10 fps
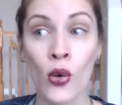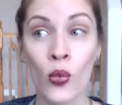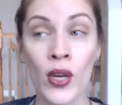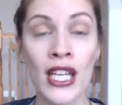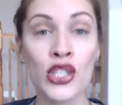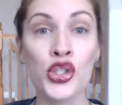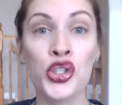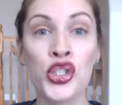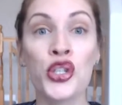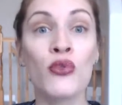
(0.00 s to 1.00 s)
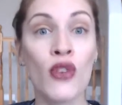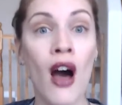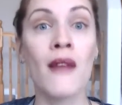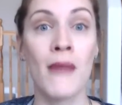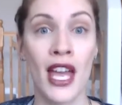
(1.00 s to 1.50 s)
We do
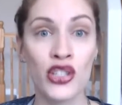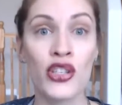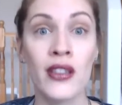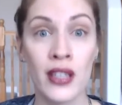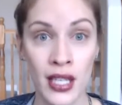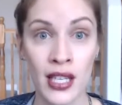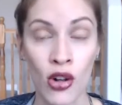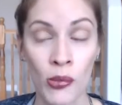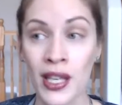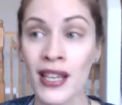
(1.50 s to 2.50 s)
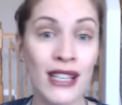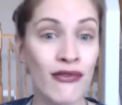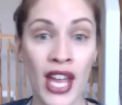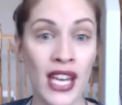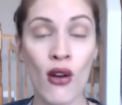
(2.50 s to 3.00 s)
not mention the needle because if
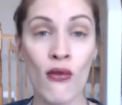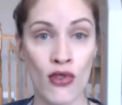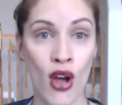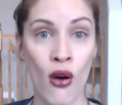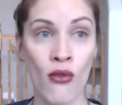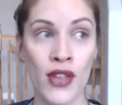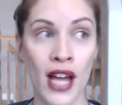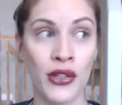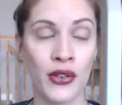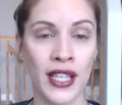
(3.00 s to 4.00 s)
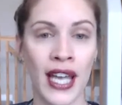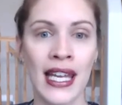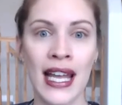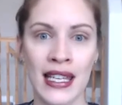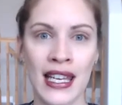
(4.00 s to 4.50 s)
they don't know that they're
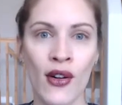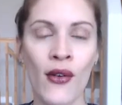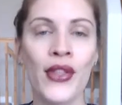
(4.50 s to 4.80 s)
getting a needle,